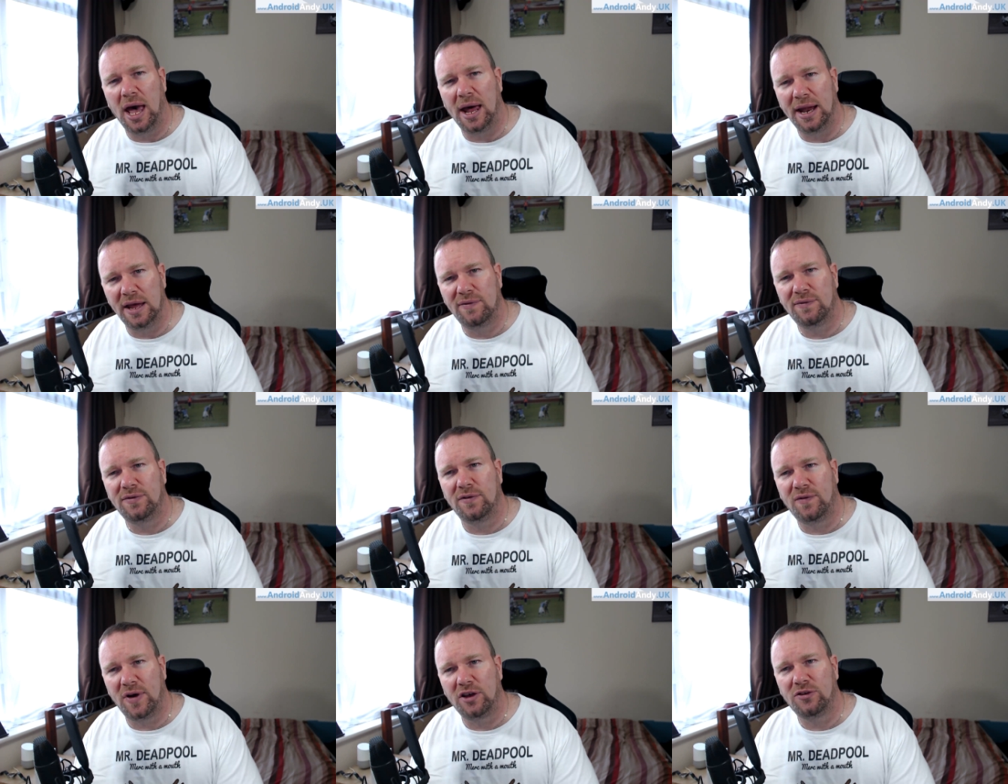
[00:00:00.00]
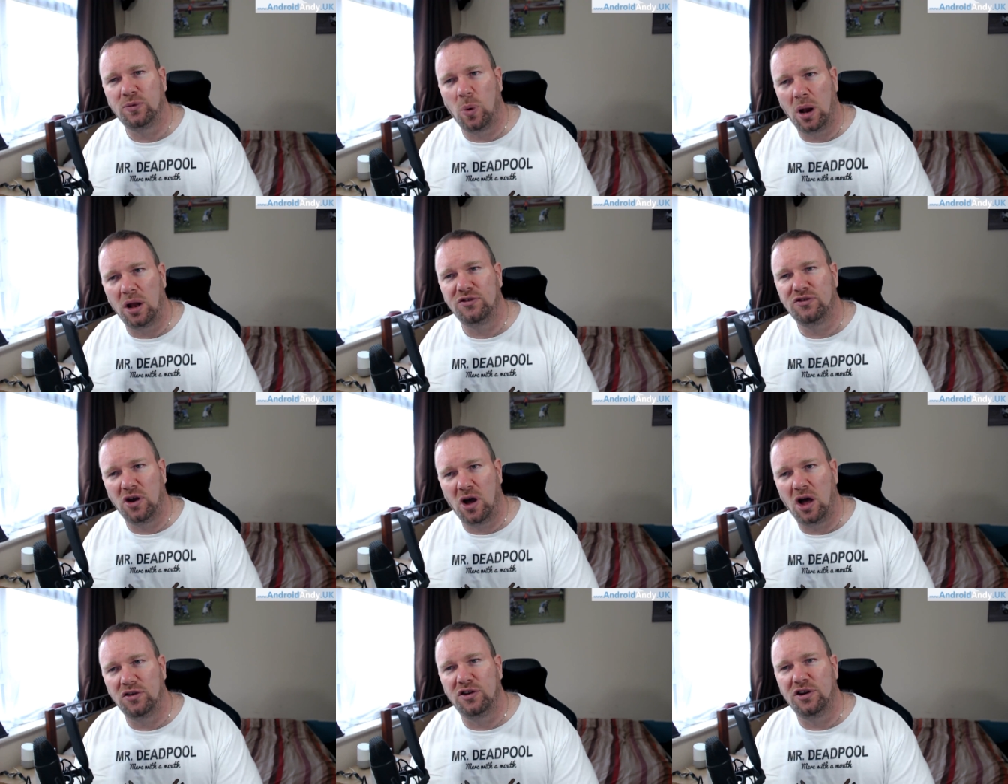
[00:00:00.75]
And if the fast wireless
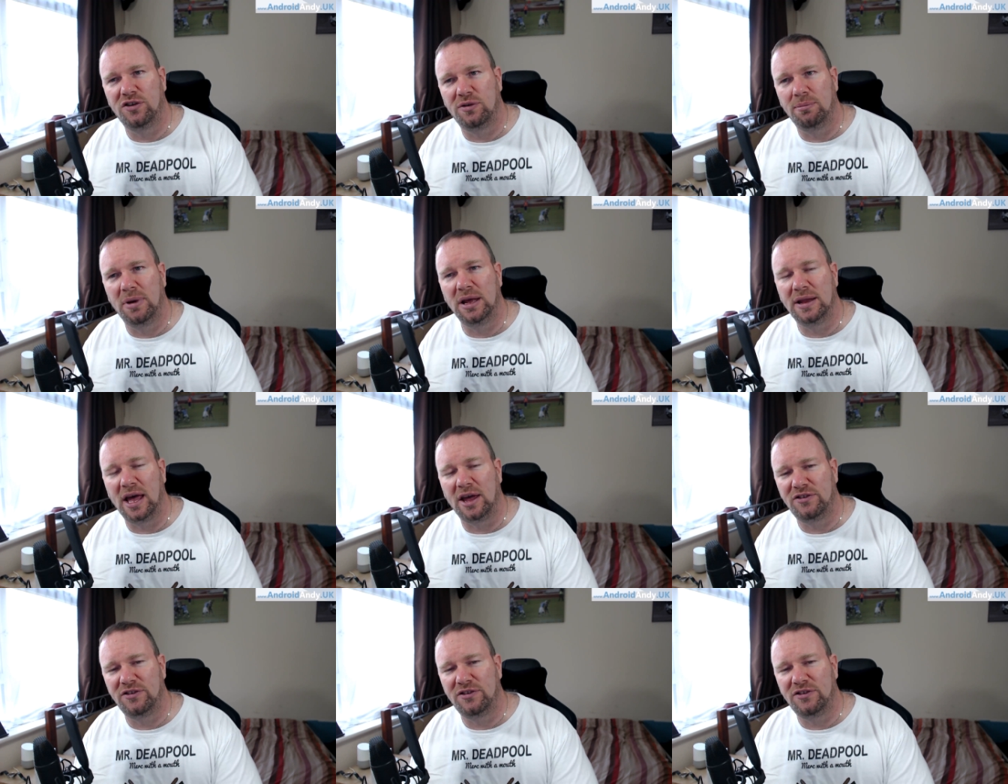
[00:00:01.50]
charger doesn't meet